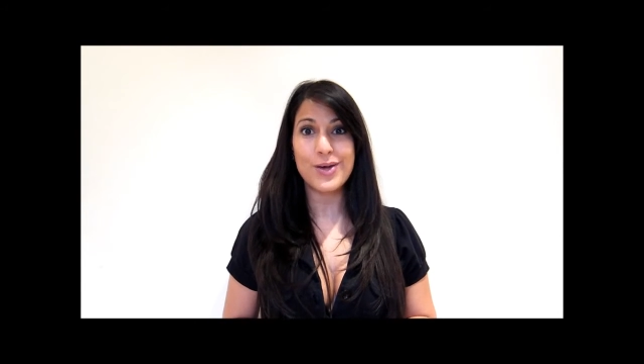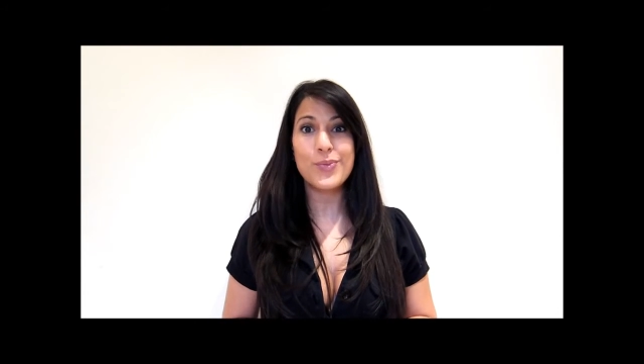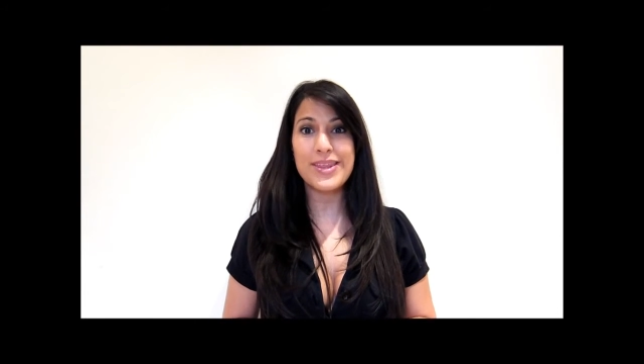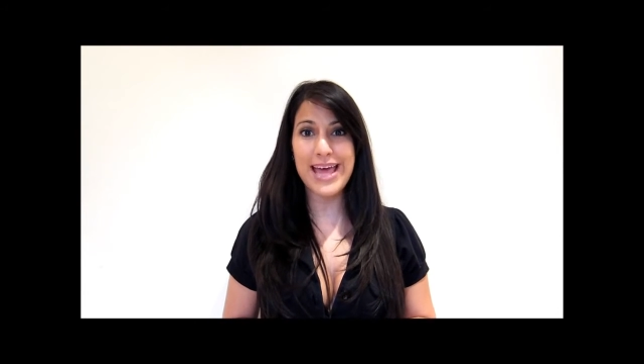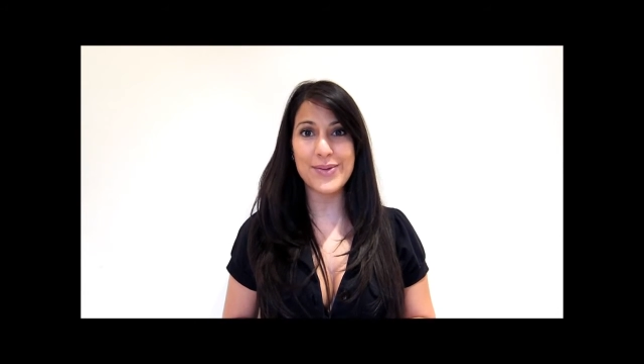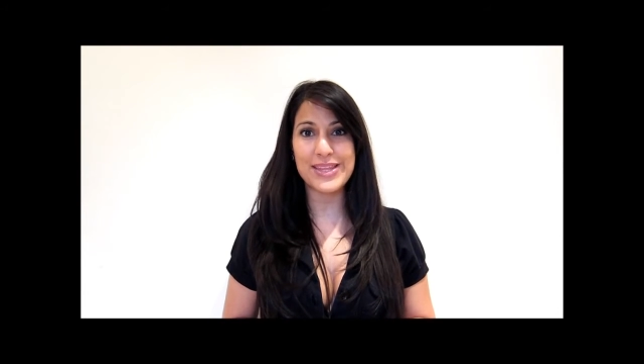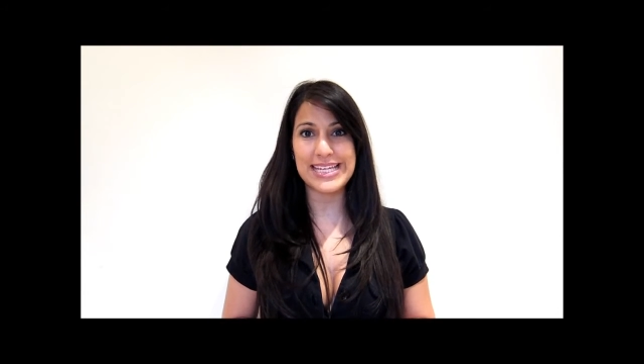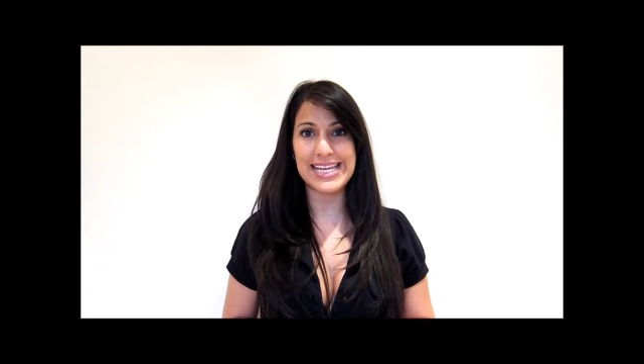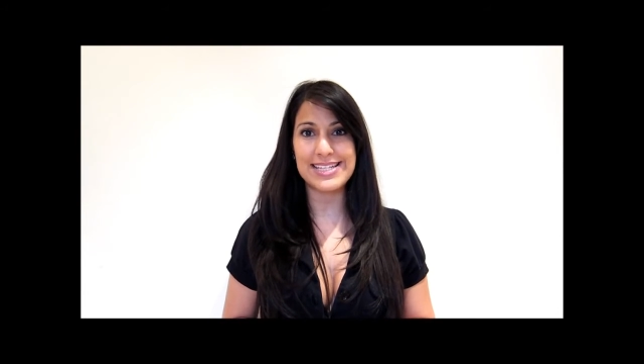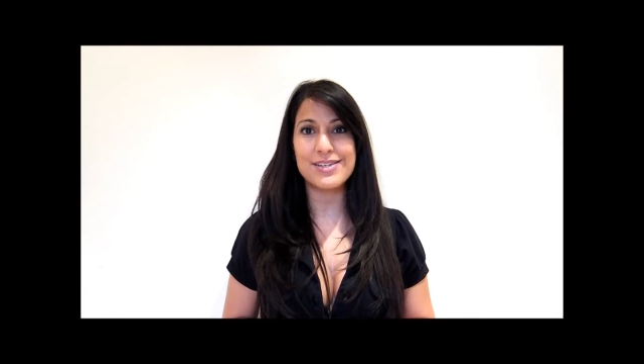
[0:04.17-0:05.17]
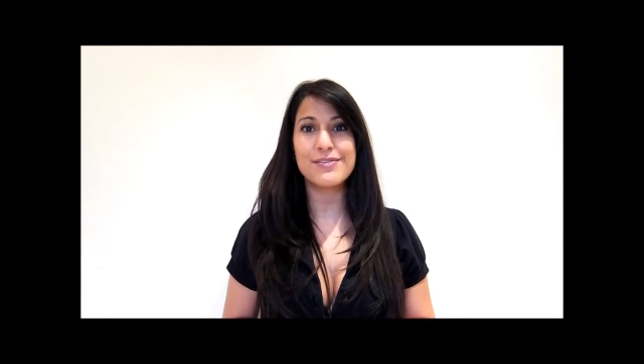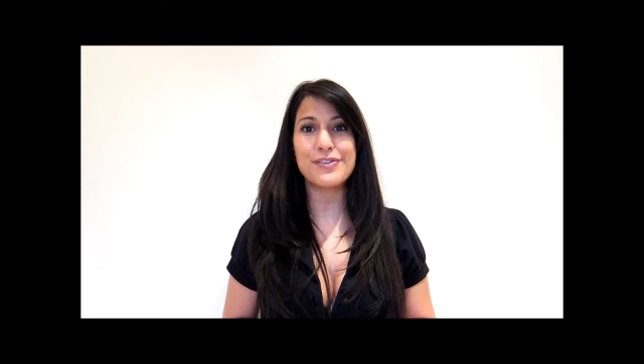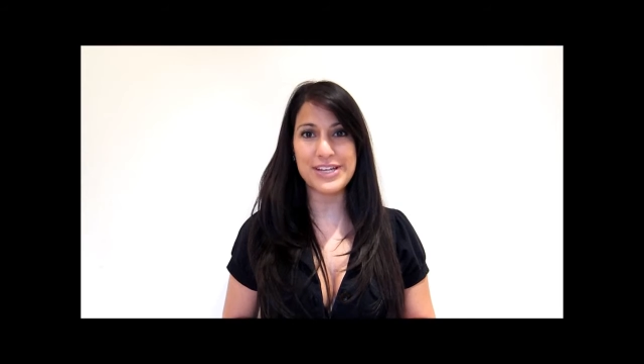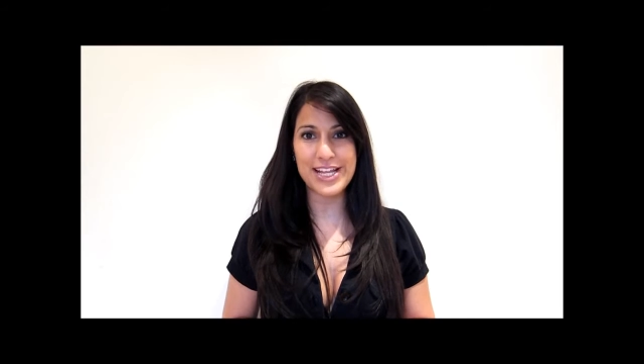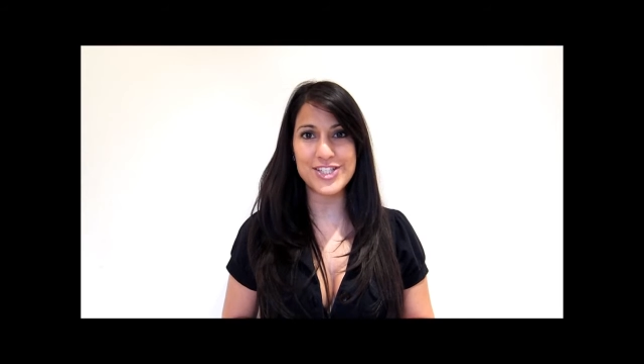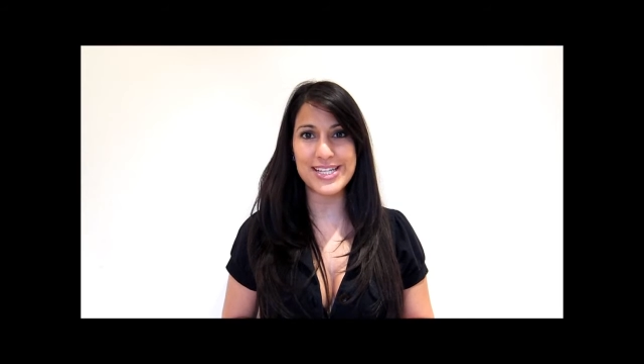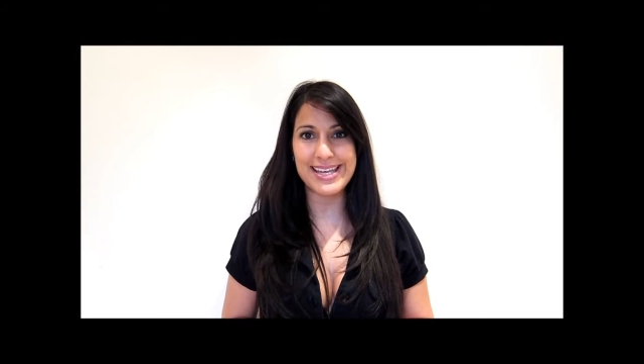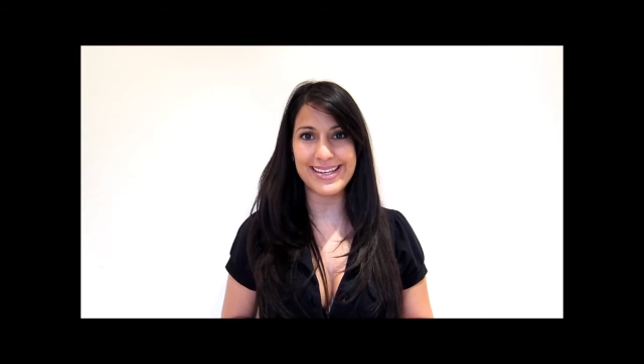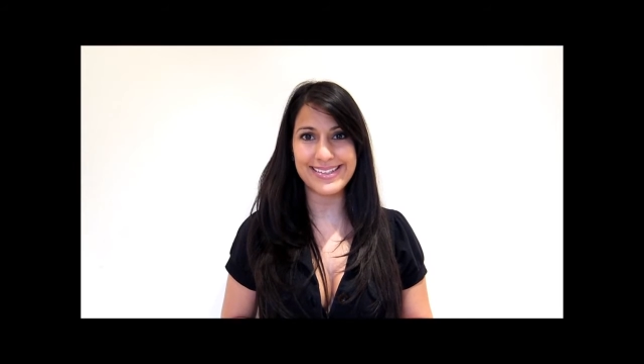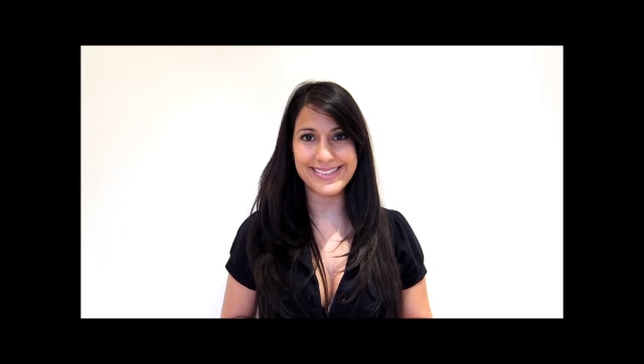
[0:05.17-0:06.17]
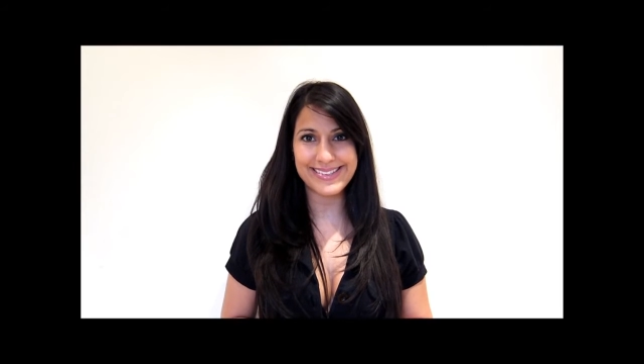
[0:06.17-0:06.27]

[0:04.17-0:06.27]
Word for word: without the need for an engineer.